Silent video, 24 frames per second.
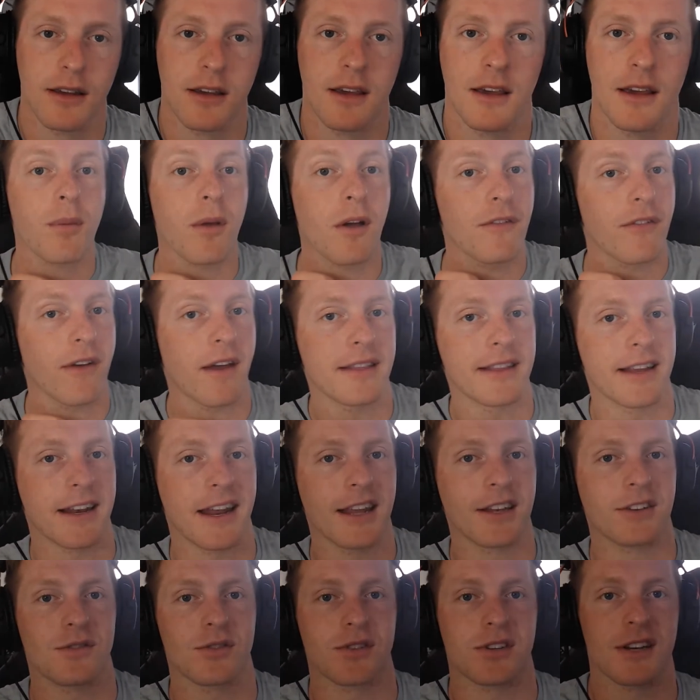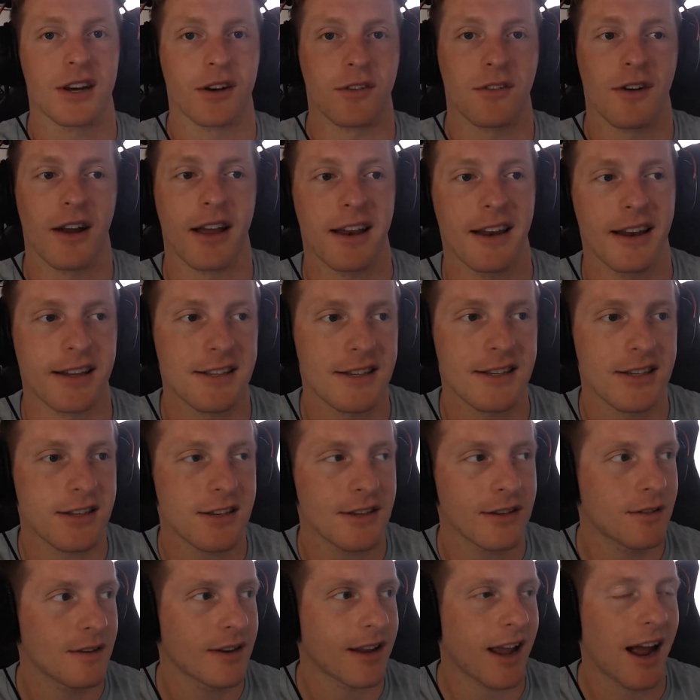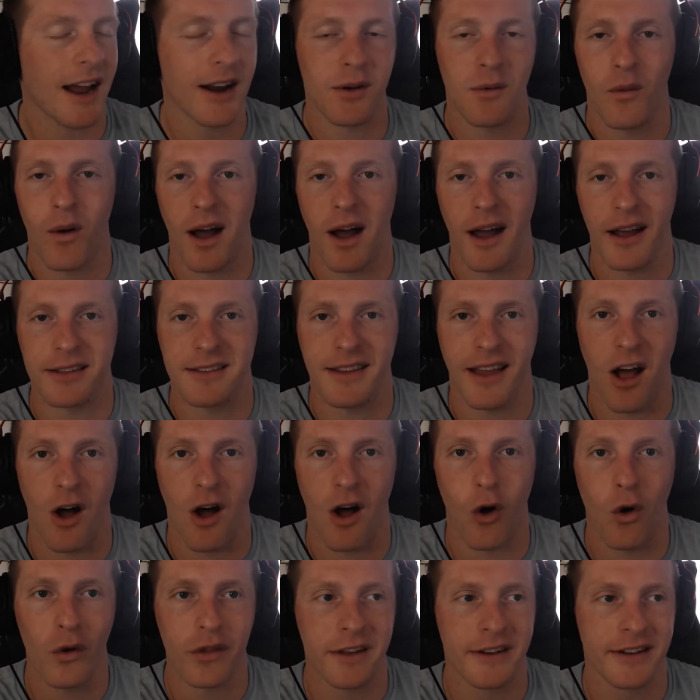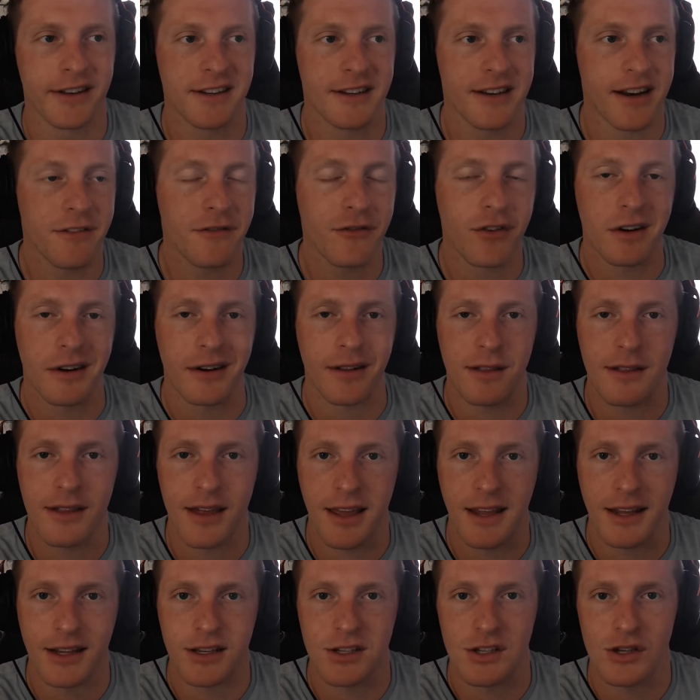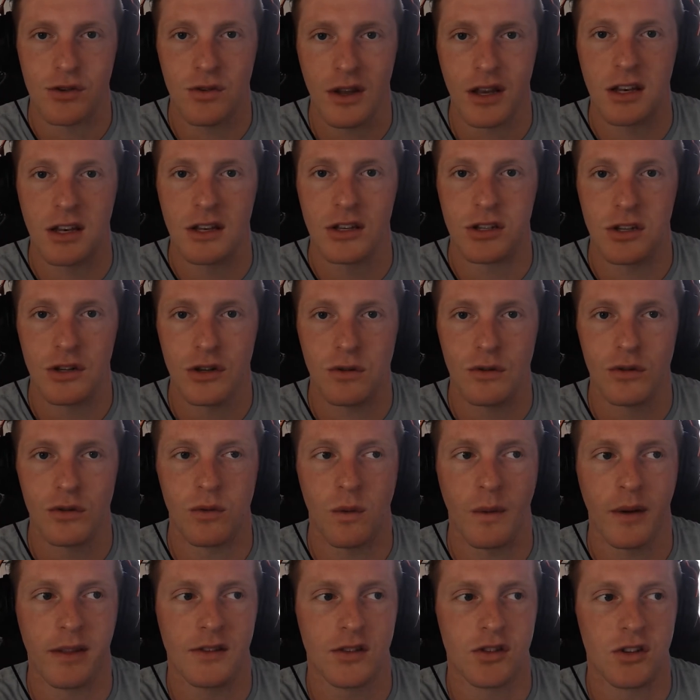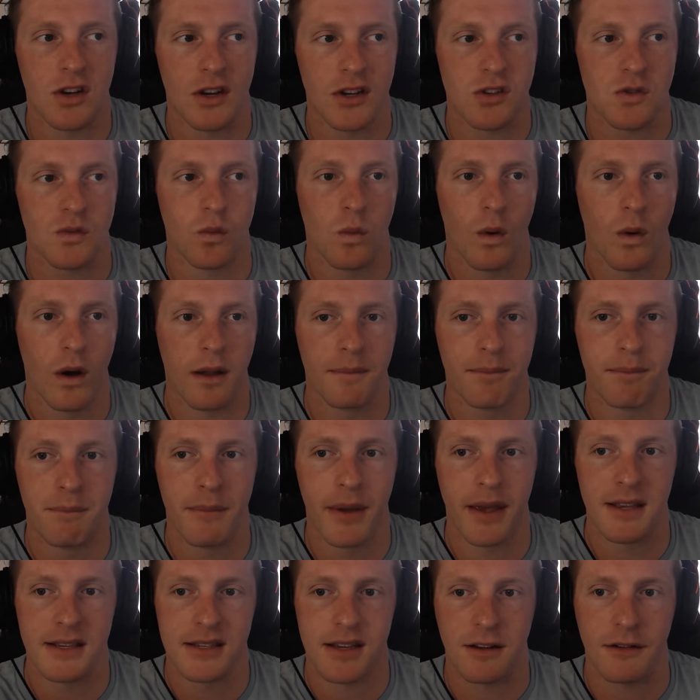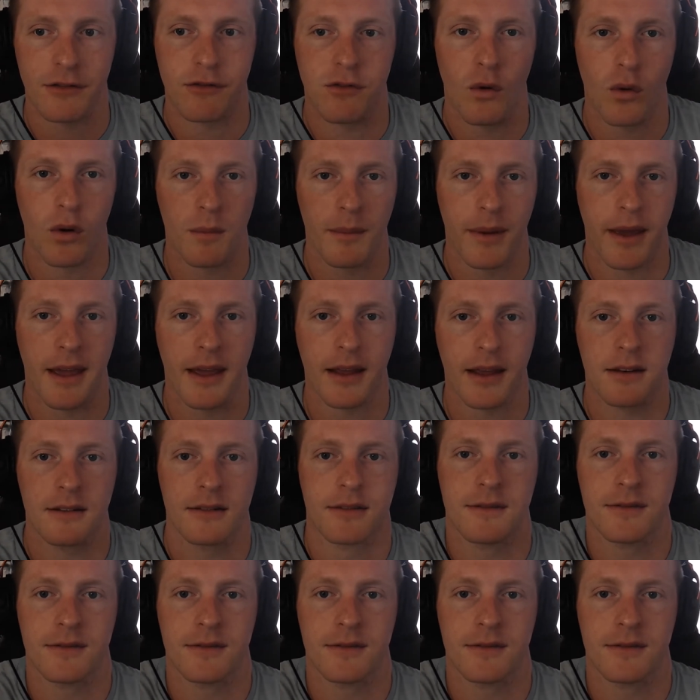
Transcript: And I hope y'all found that interesting, right? It's kind of wild, all the different things you can do with just one basic format.